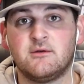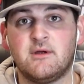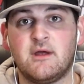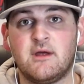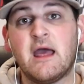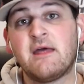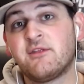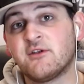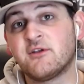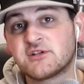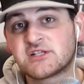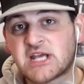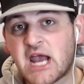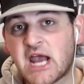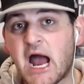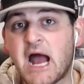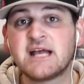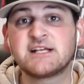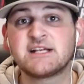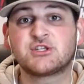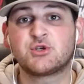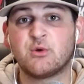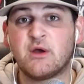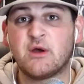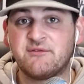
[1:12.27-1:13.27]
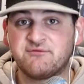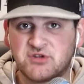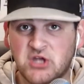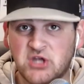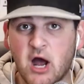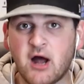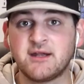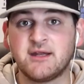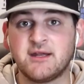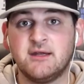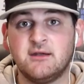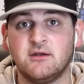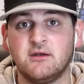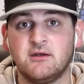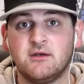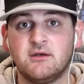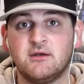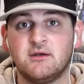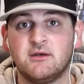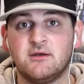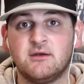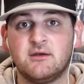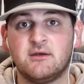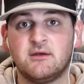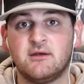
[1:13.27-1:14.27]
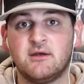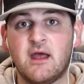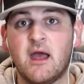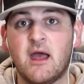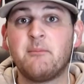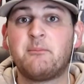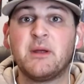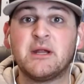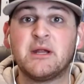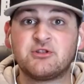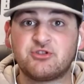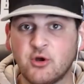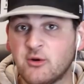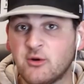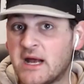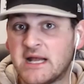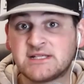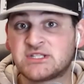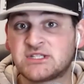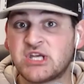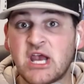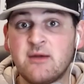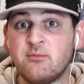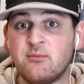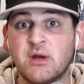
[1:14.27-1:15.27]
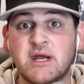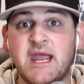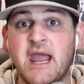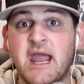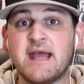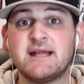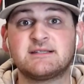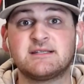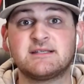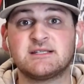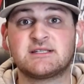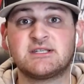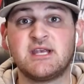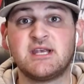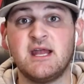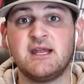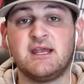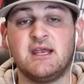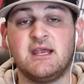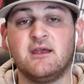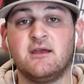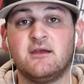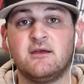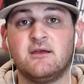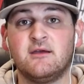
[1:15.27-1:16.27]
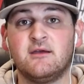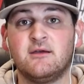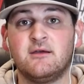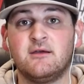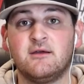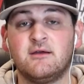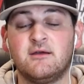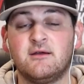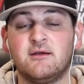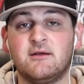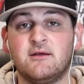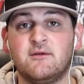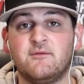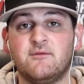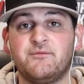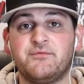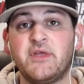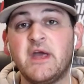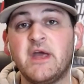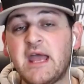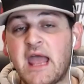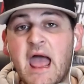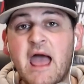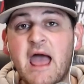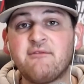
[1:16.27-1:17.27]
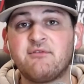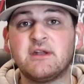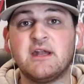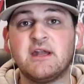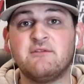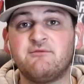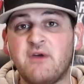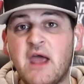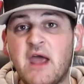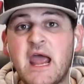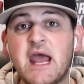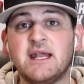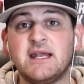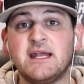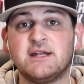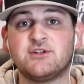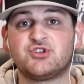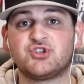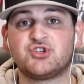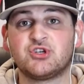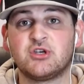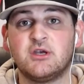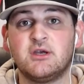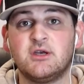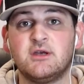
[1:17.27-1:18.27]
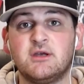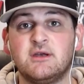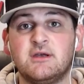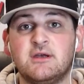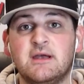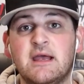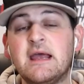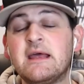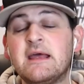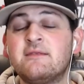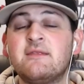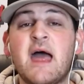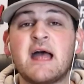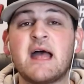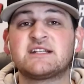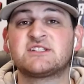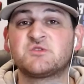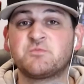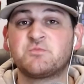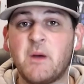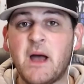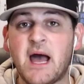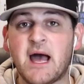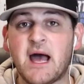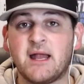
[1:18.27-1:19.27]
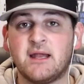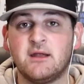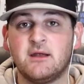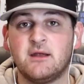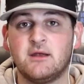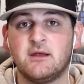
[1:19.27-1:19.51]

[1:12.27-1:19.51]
And there's guys who have done it and been doing it. And same with Kansas City. They have an advantage in that spot.